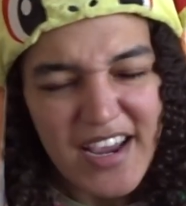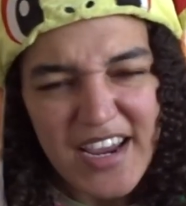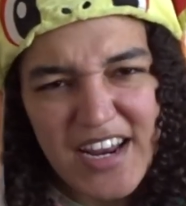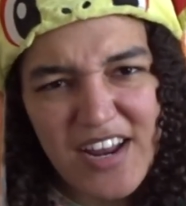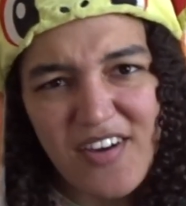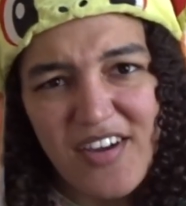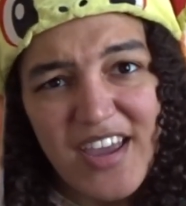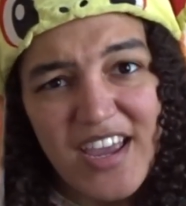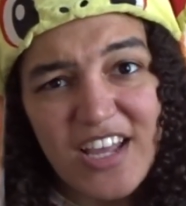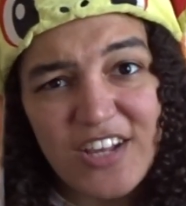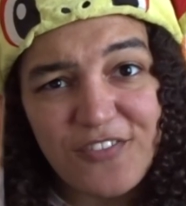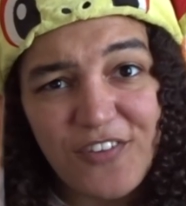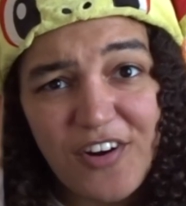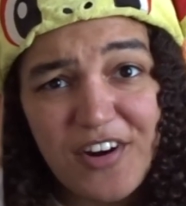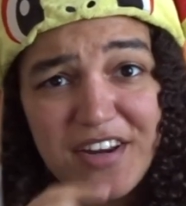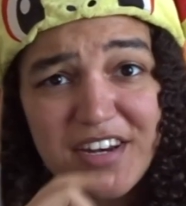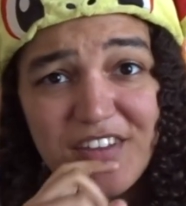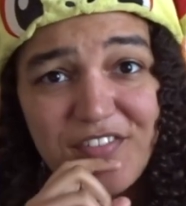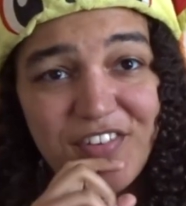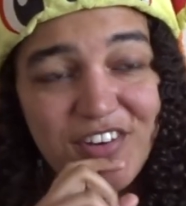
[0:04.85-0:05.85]
You know, it's
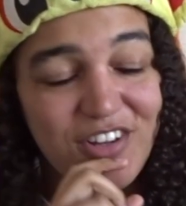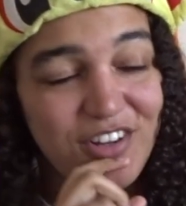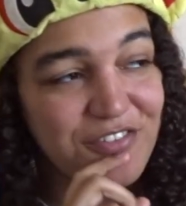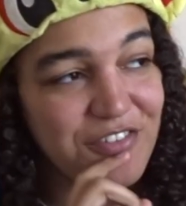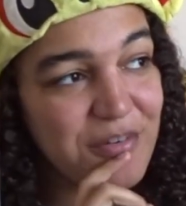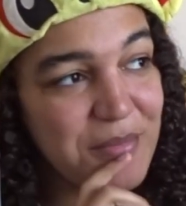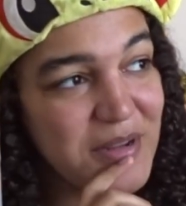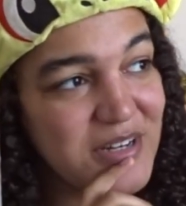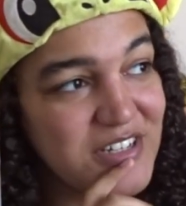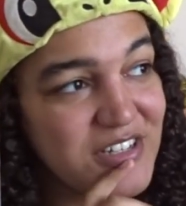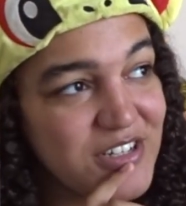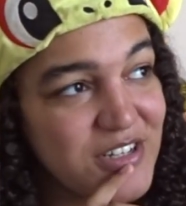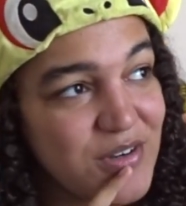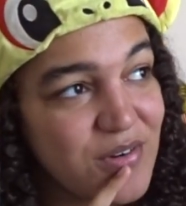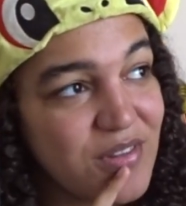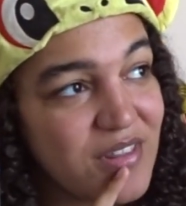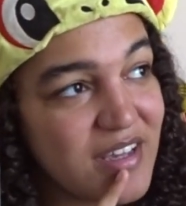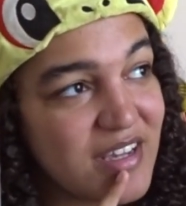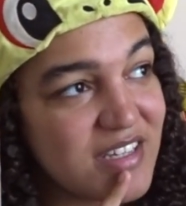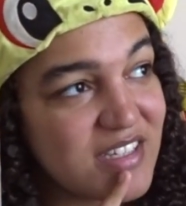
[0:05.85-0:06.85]
very difficult for me to
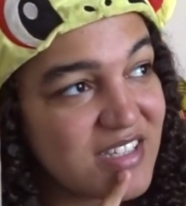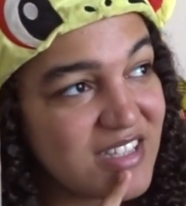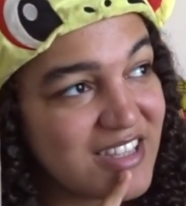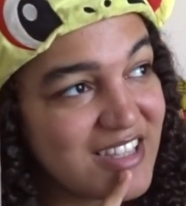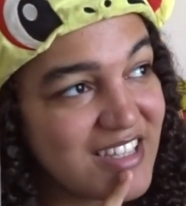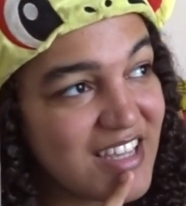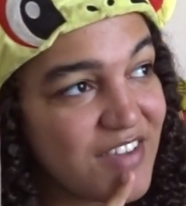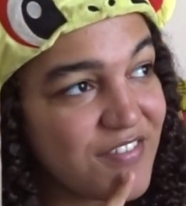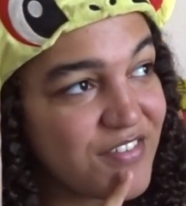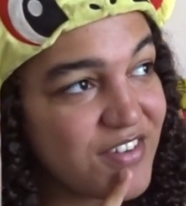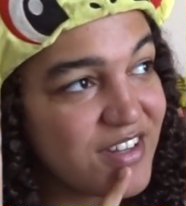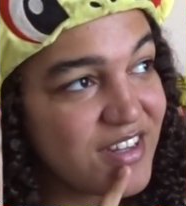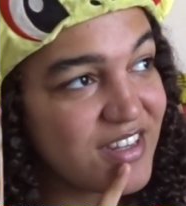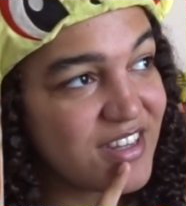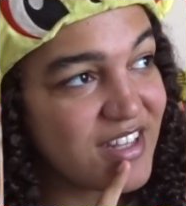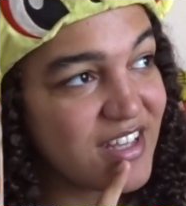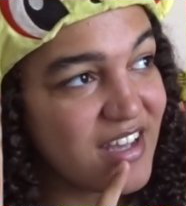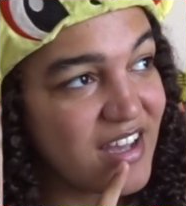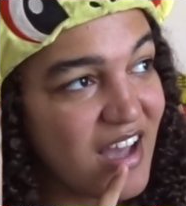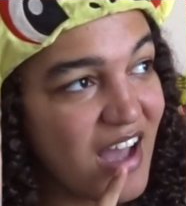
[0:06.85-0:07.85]
do these, given
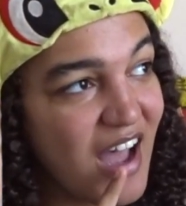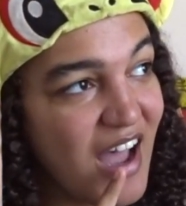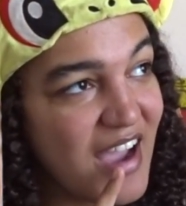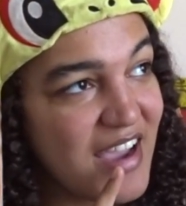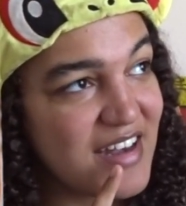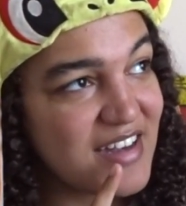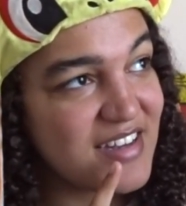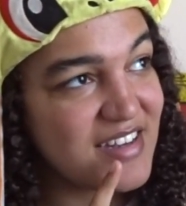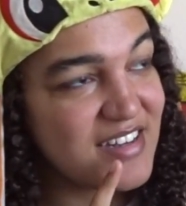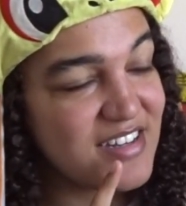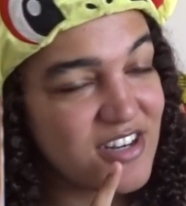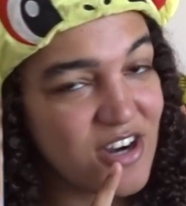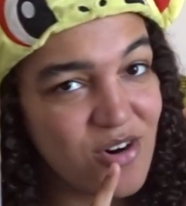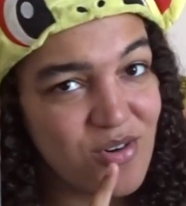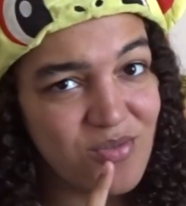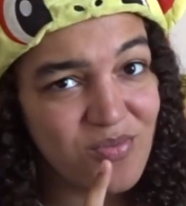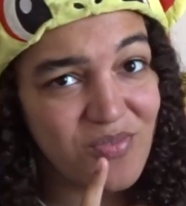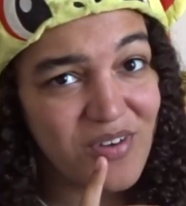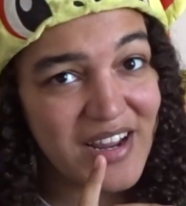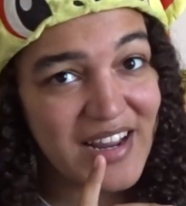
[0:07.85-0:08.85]
that I
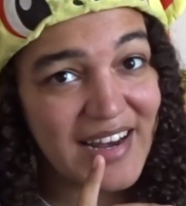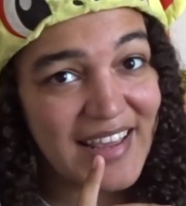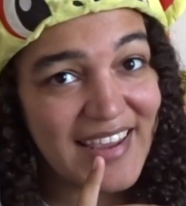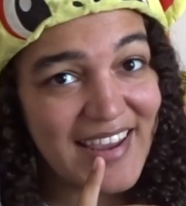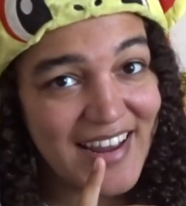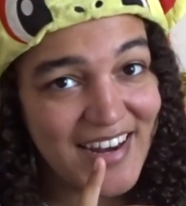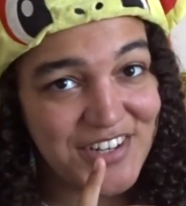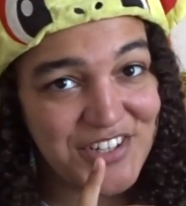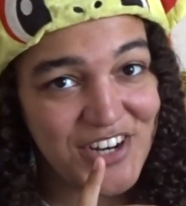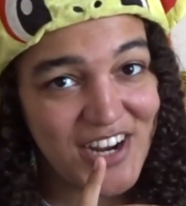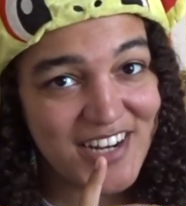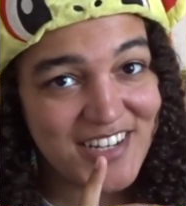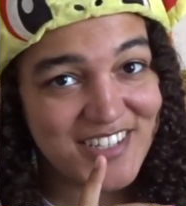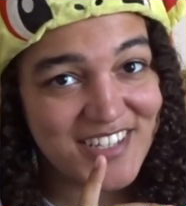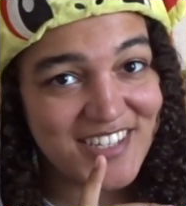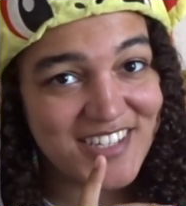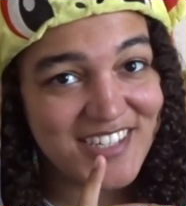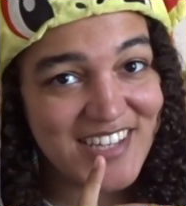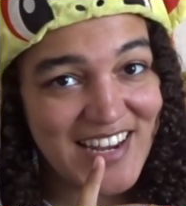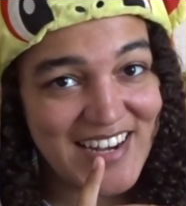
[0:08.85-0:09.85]
don't really get a chance
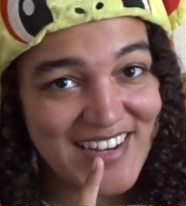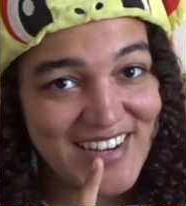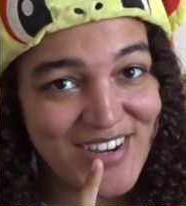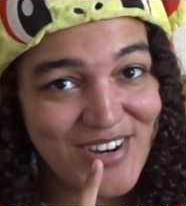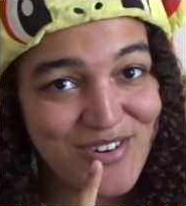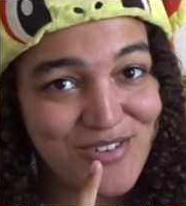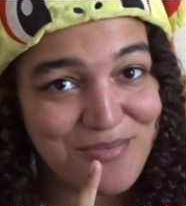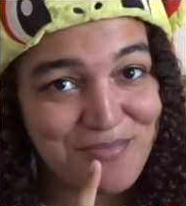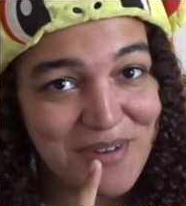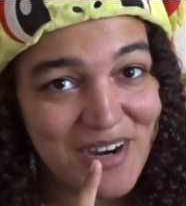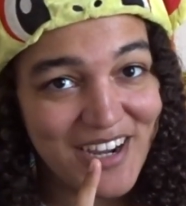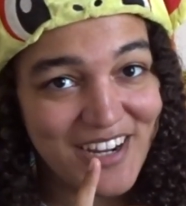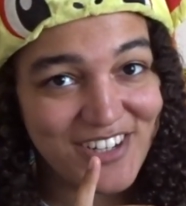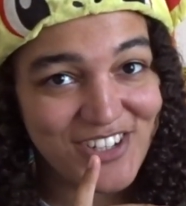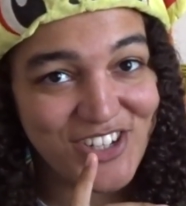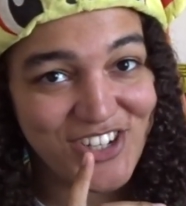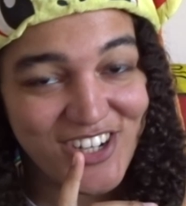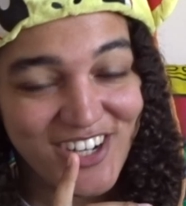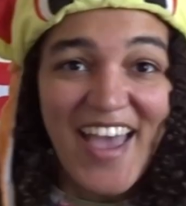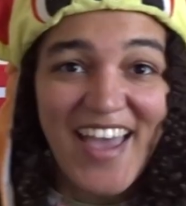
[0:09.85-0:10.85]
to sit down
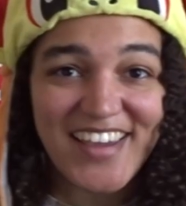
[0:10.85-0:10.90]
much.